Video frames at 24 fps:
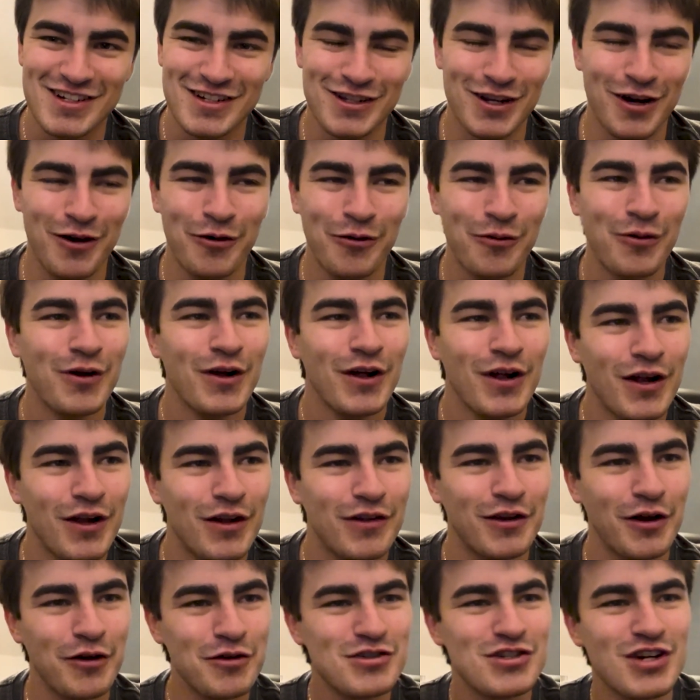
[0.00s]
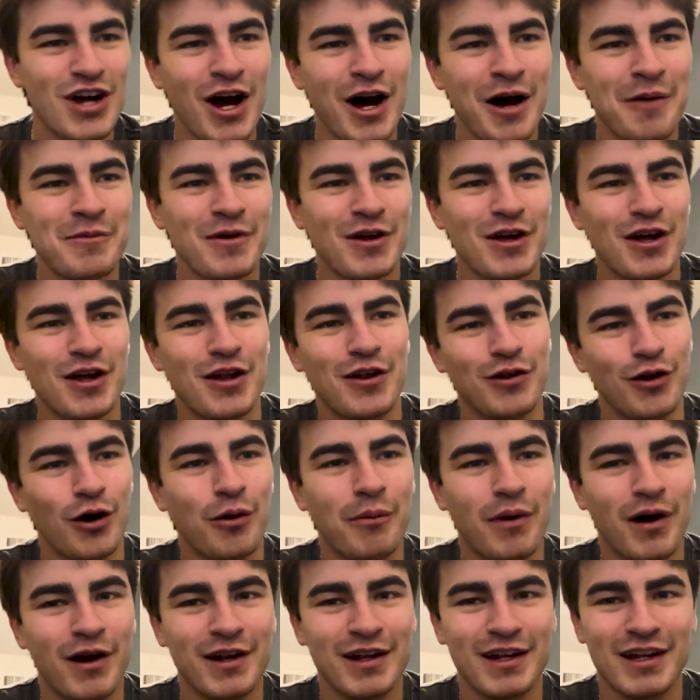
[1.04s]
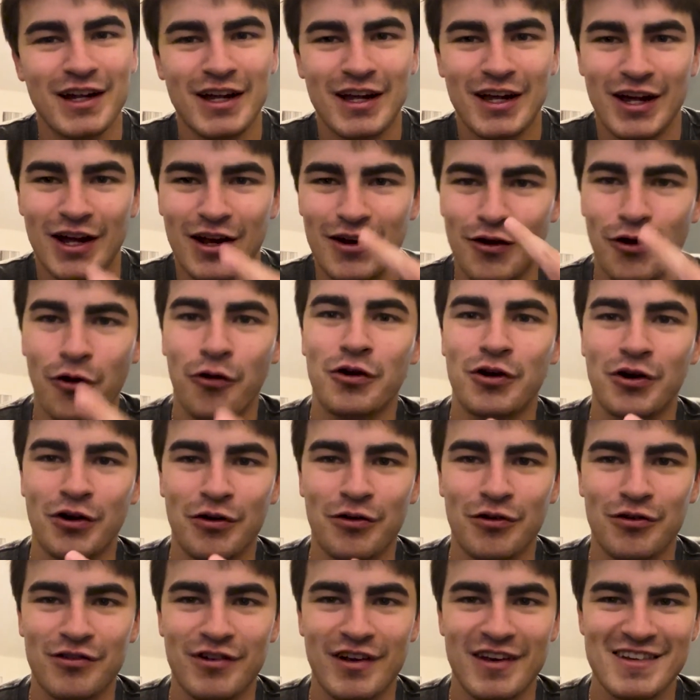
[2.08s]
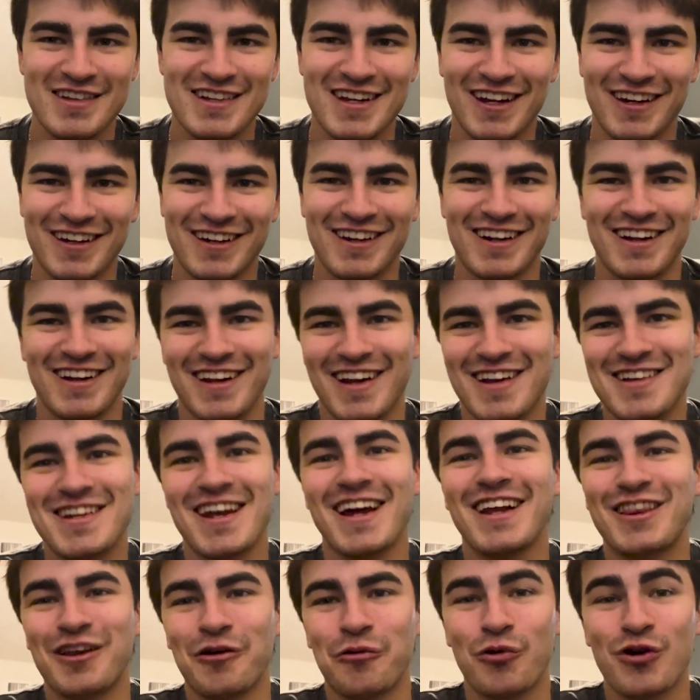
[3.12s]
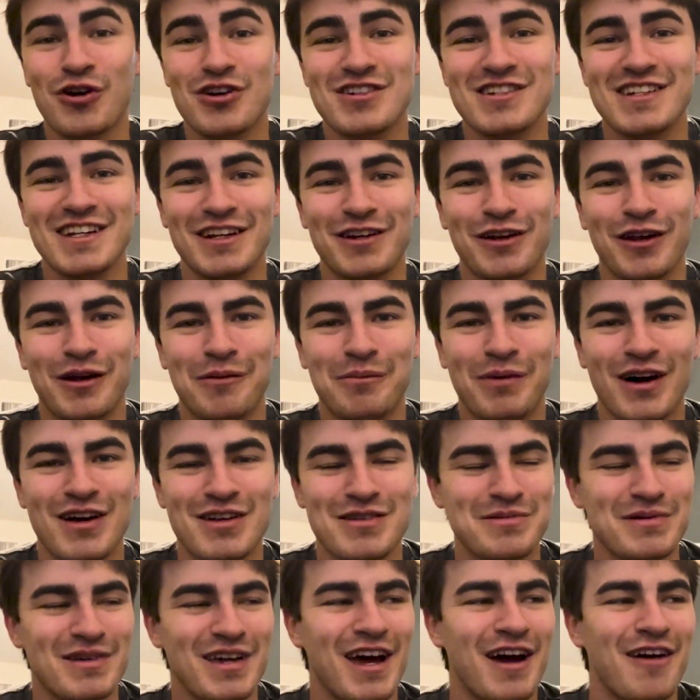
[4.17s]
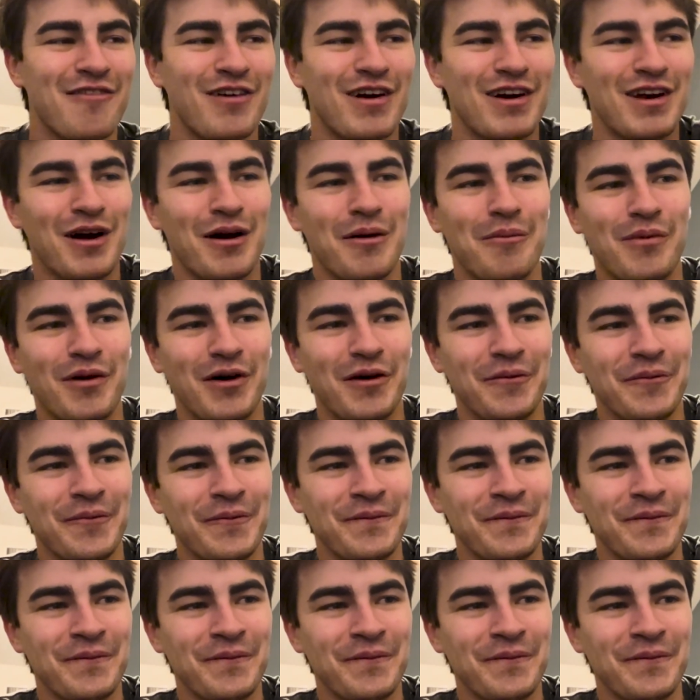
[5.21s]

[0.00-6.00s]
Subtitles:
No job, no money, and no girls. It's like the worst thing you can possibly have right now. But,